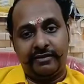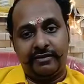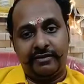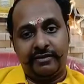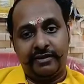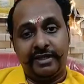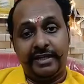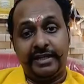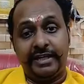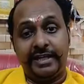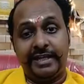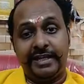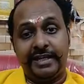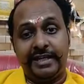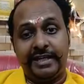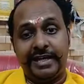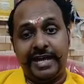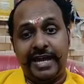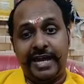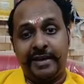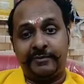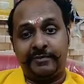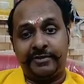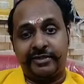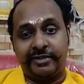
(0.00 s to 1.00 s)
Degree in
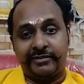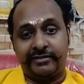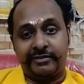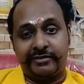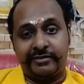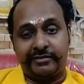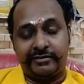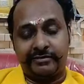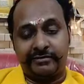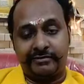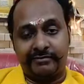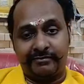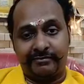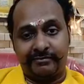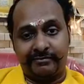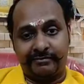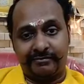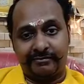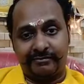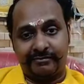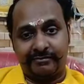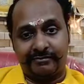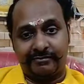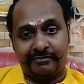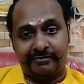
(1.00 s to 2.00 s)
absence.
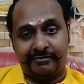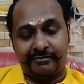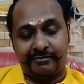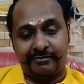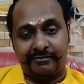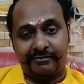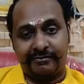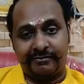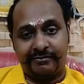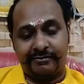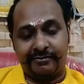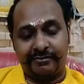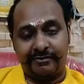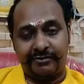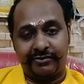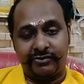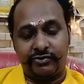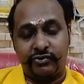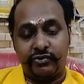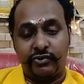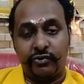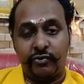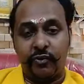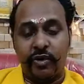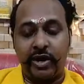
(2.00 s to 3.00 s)

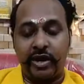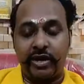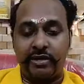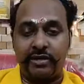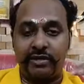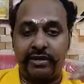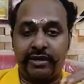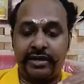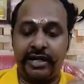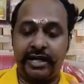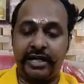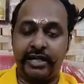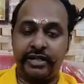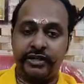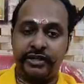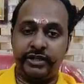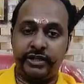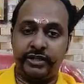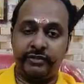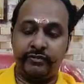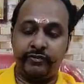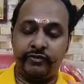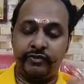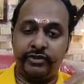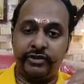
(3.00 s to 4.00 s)
So what the
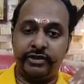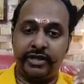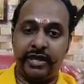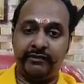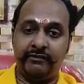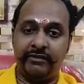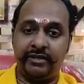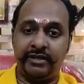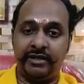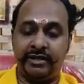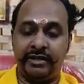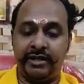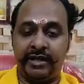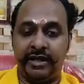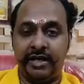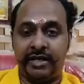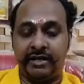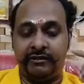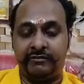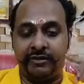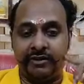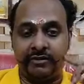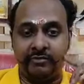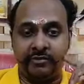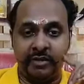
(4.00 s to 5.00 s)
clinician who is having a clinic
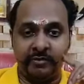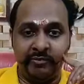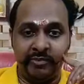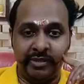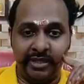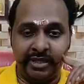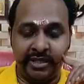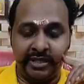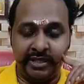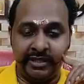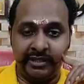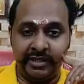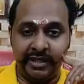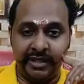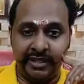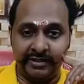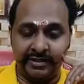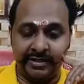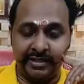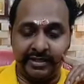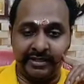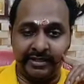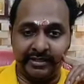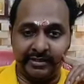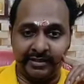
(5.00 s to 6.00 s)
with BPT thinks
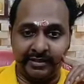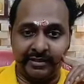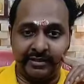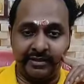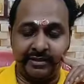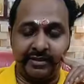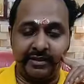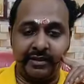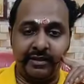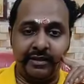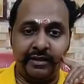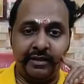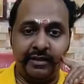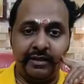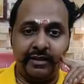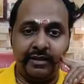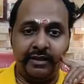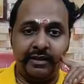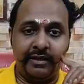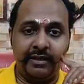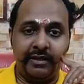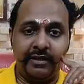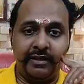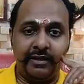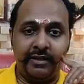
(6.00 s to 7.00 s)
is,
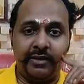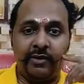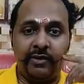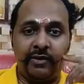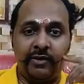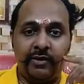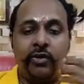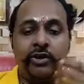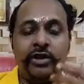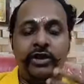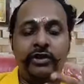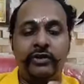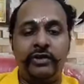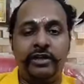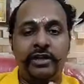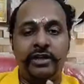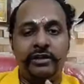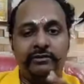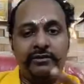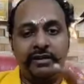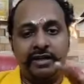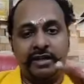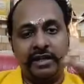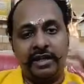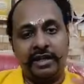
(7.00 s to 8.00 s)
no need to
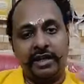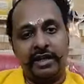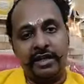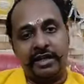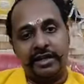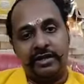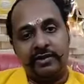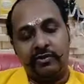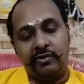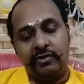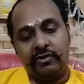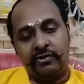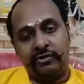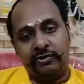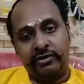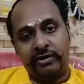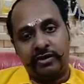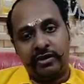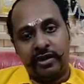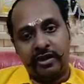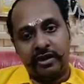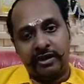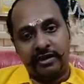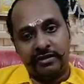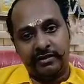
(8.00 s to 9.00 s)
leave the clinic and go to the
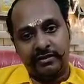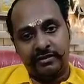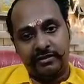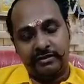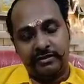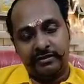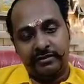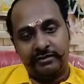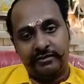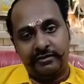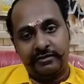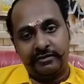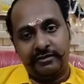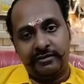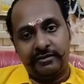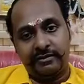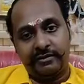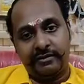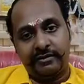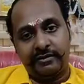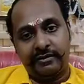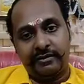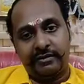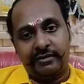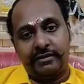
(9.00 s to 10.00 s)
college
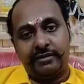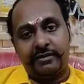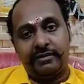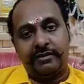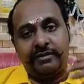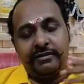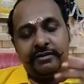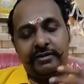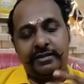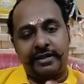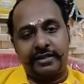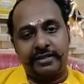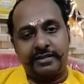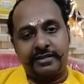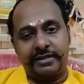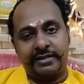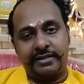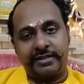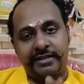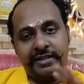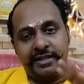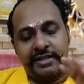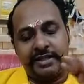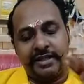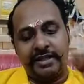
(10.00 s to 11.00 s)
just
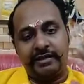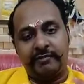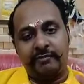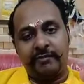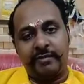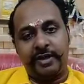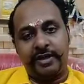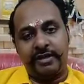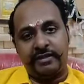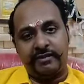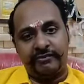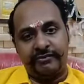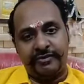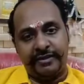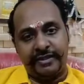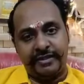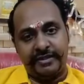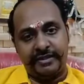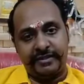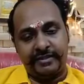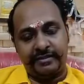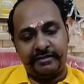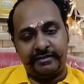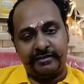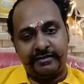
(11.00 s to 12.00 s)
sit here, pay the
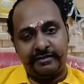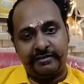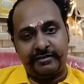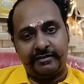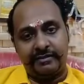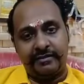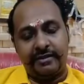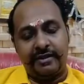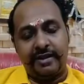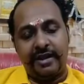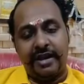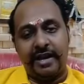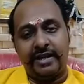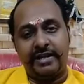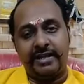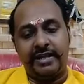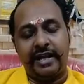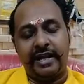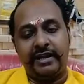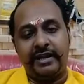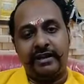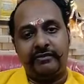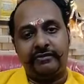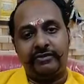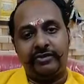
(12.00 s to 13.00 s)
fees. At the
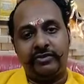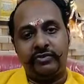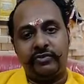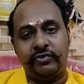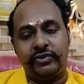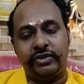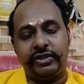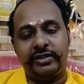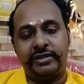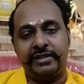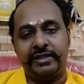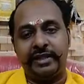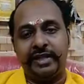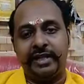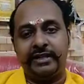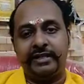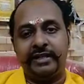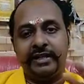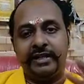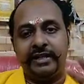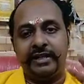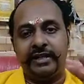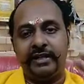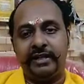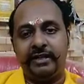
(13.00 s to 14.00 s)
end of the two years, get
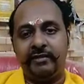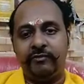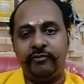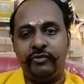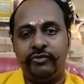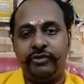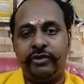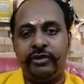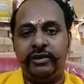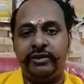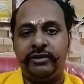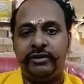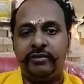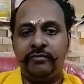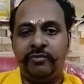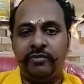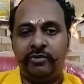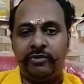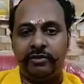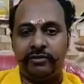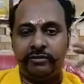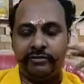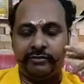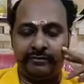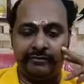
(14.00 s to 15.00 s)
the degree, put it in the
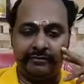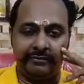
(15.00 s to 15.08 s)
board.